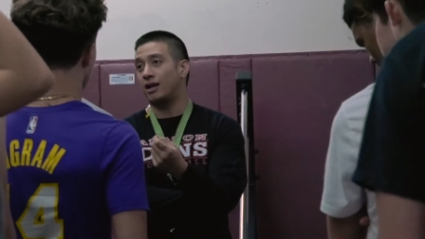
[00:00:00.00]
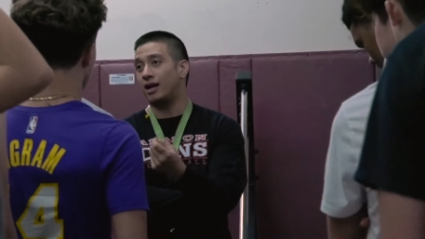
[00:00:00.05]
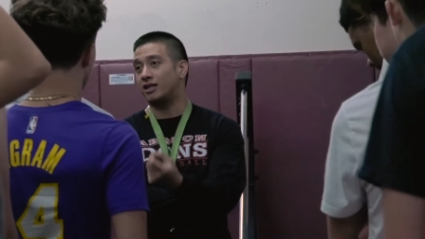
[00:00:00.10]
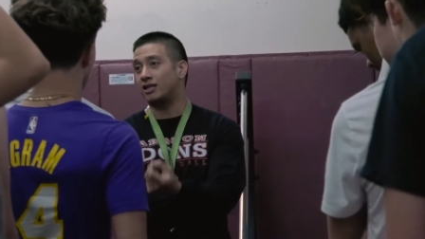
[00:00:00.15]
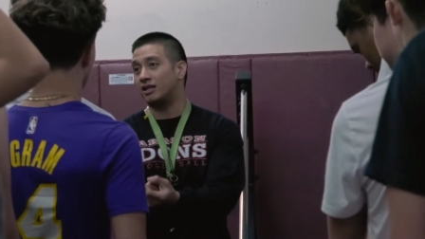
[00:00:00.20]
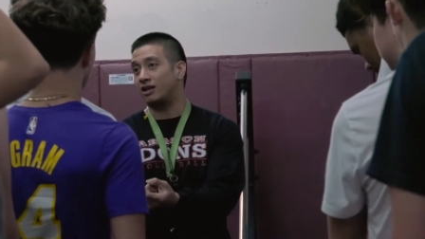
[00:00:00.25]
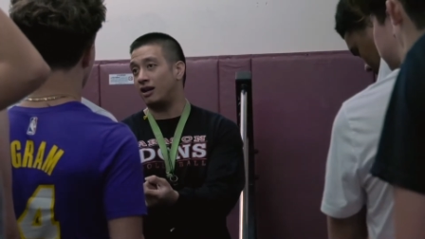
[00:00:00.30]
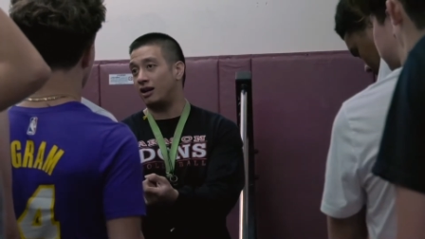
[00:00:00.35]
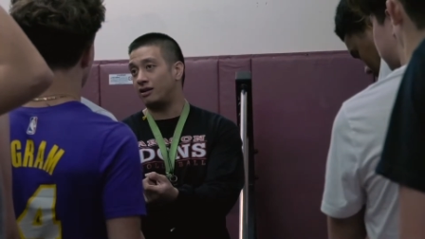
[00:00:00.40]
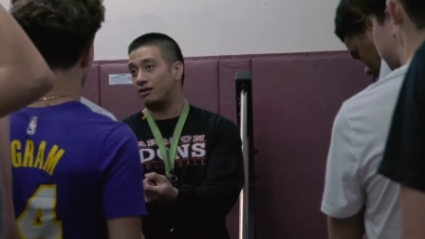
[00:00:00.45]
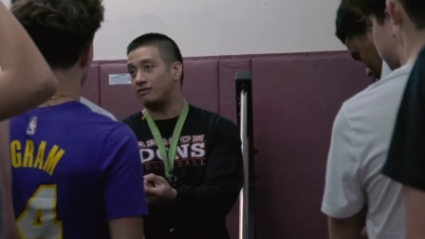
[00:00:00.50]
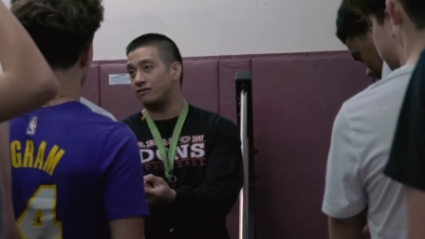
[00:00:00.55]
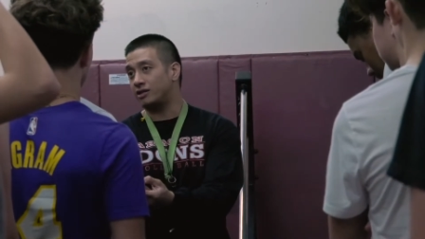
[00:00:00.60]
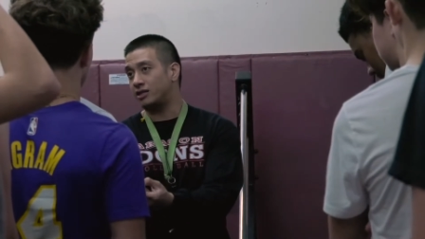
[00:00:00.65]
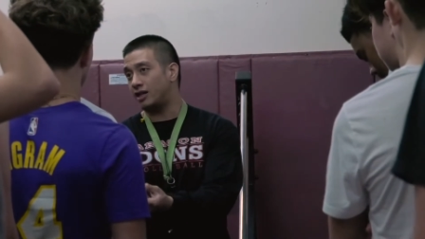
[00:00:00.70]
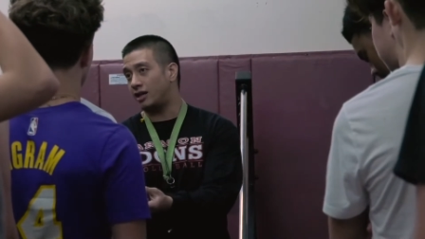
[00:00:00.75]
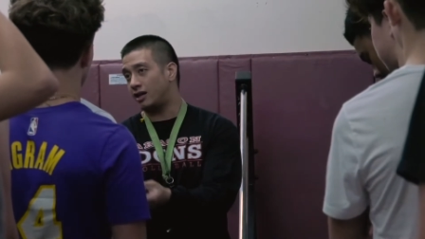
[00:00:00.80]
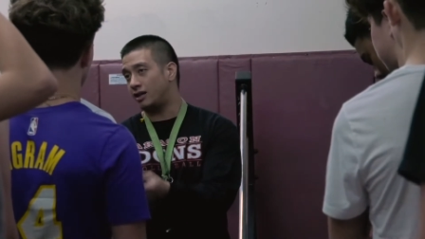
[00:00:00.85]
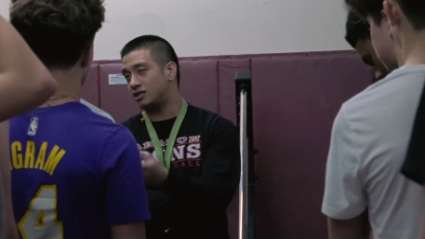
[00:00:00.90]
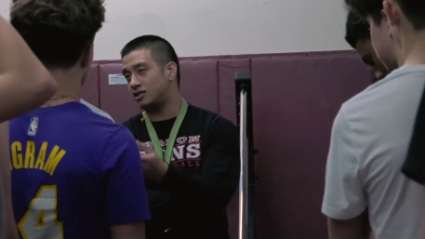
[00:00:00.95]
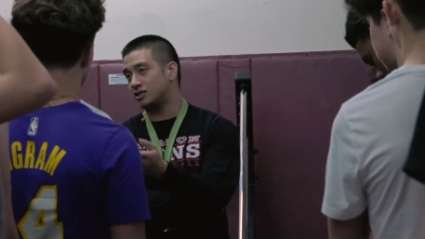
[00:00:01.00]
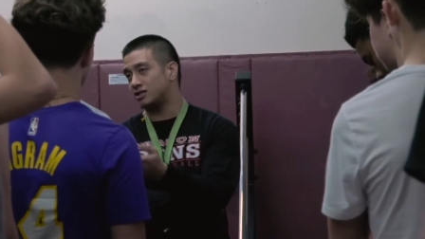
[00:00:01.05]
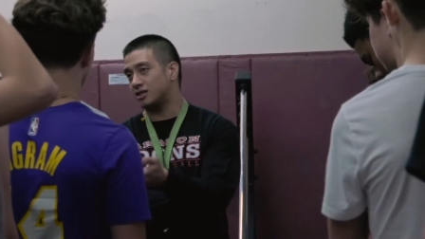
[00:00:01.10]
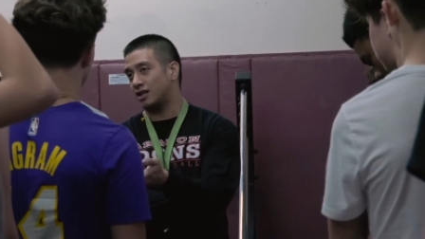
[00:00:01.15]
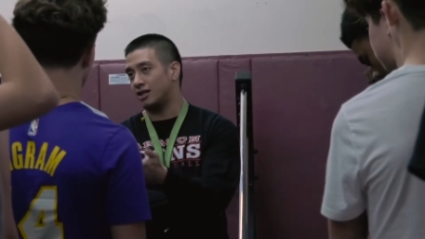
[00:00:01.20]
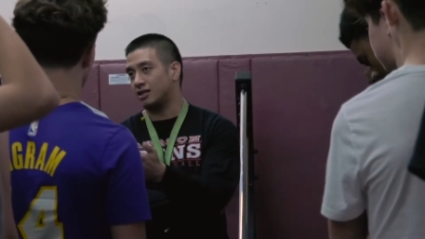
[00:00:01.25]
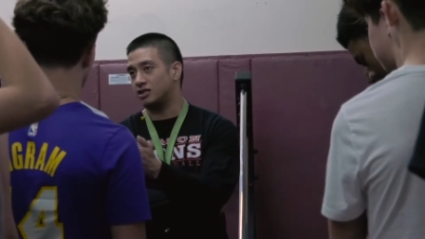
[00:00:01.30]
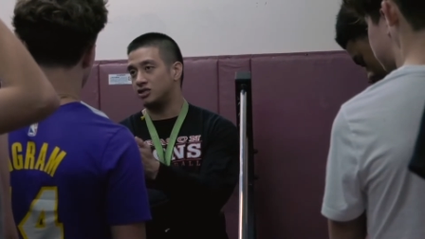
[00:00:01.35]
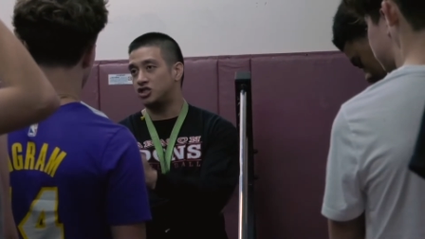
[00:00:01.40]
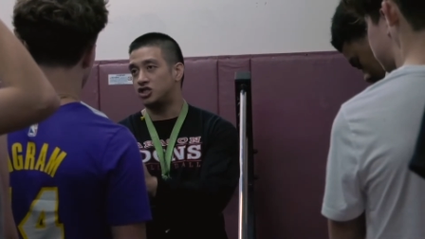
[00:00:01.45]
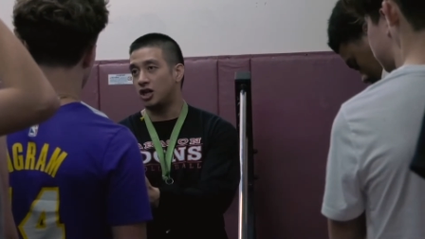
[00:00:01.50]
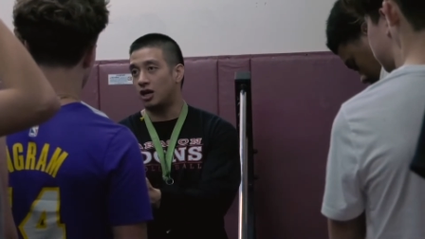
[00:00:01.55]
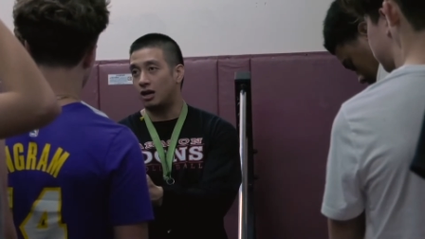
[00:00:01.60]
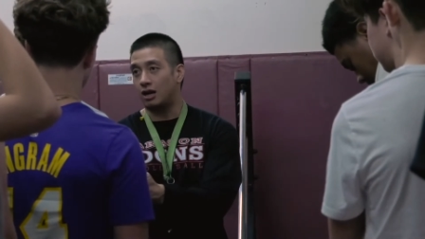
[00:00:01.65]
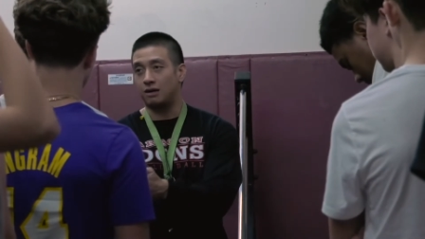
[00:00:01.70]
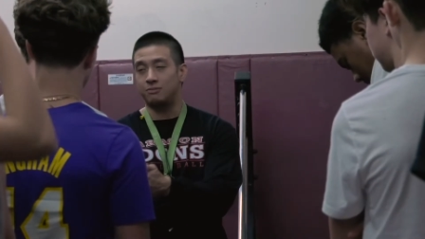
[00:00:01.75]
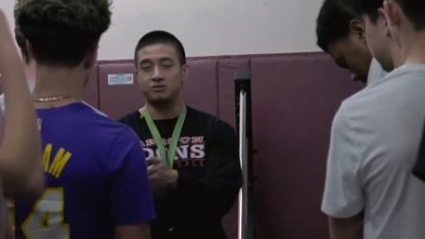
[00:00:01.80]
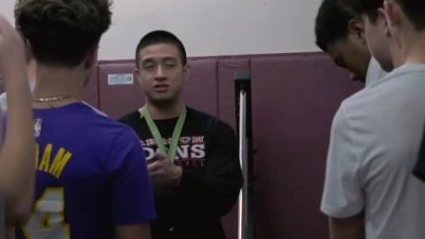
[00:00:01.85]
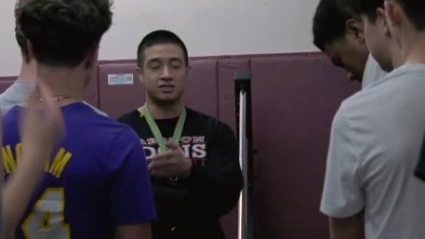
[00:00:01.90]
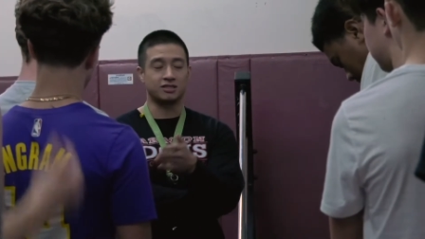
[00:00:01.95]
student athletes the
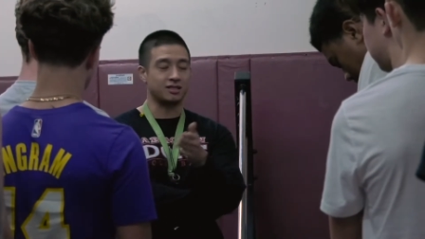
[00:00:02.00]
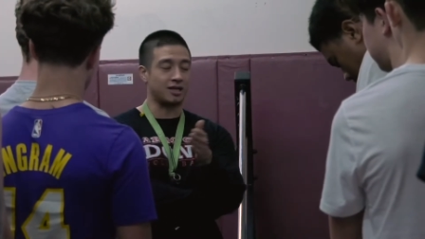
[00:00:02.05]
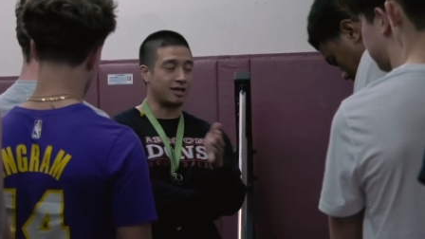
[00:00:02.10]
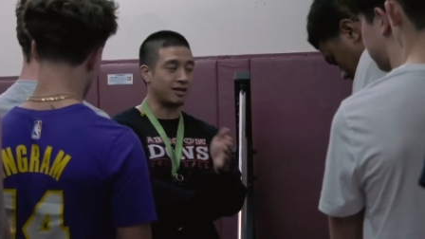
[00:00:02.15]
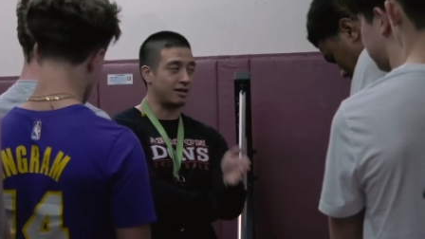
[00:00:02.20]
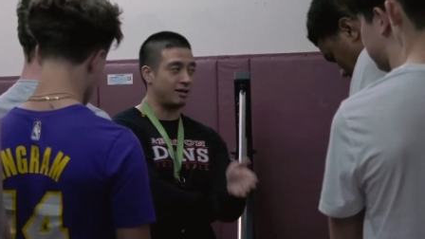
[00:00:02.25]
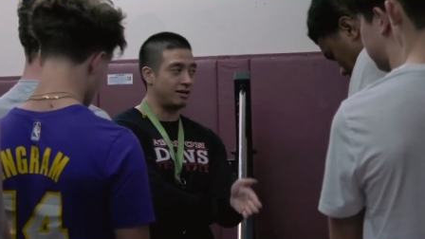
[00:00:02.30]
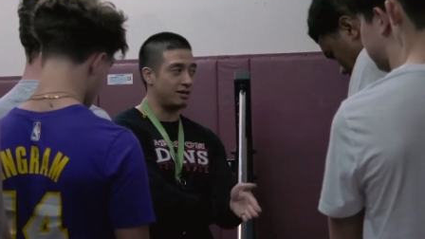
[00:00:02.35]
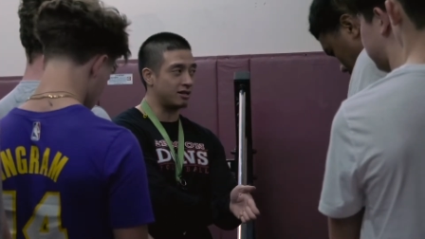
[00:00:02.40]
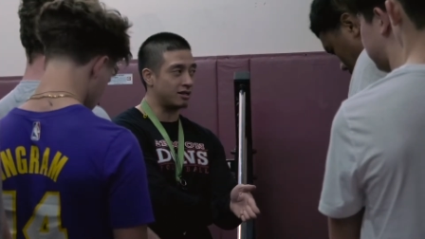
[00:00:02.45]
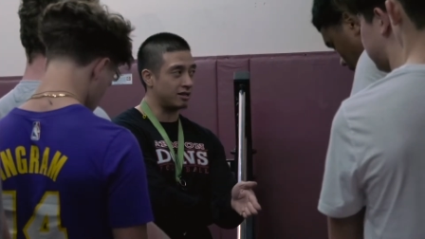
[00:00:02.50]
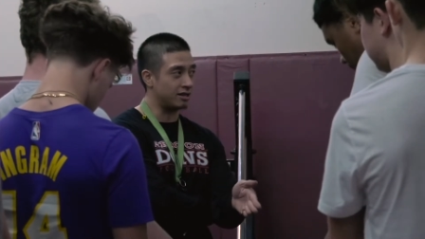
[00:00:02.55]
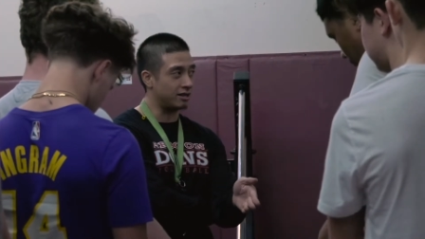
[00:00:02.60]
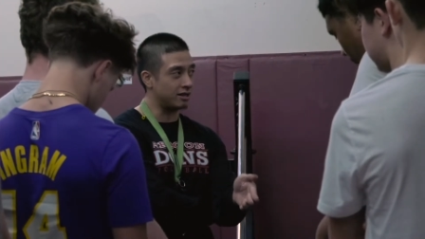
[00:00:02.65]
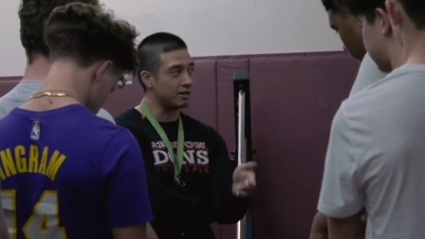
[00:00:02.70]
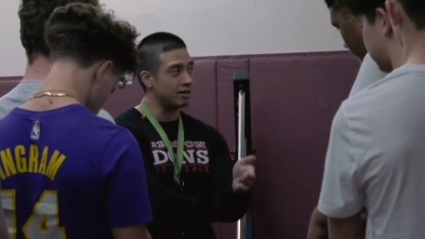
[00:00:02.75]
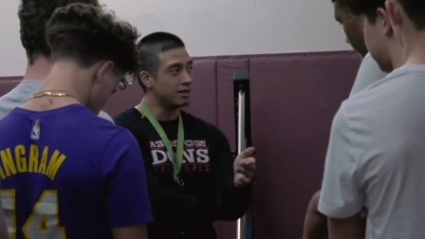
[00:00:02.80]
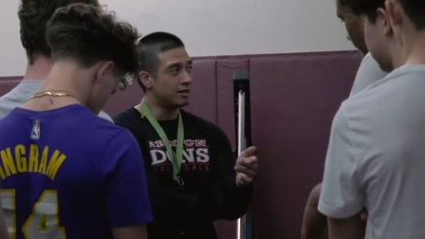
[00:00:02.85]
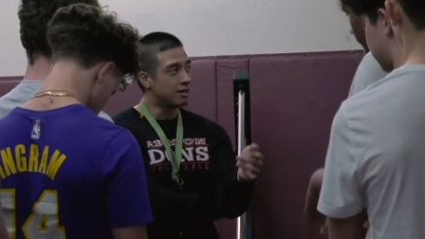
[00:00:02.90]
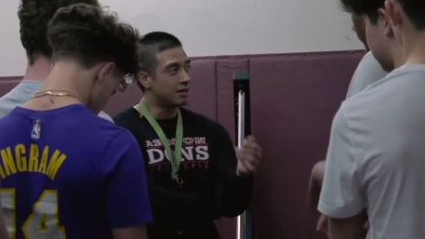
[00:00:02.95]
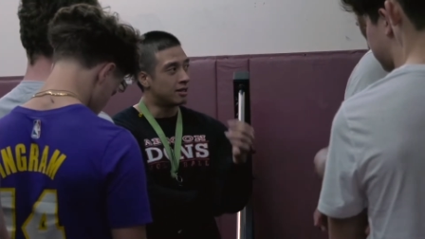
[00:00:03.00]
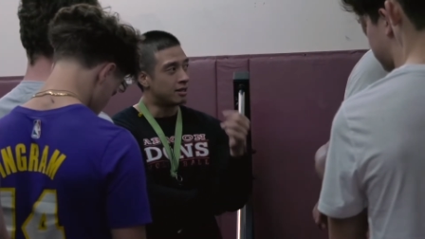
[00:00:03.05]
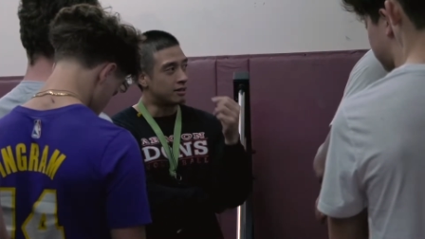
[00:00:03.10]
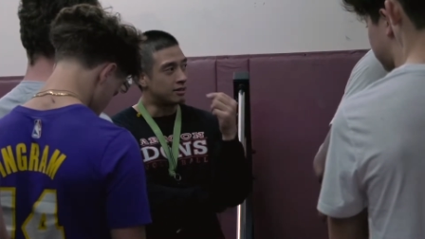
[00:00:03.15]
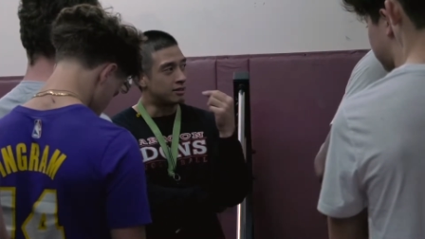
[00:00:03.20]
extra edge. In terms of who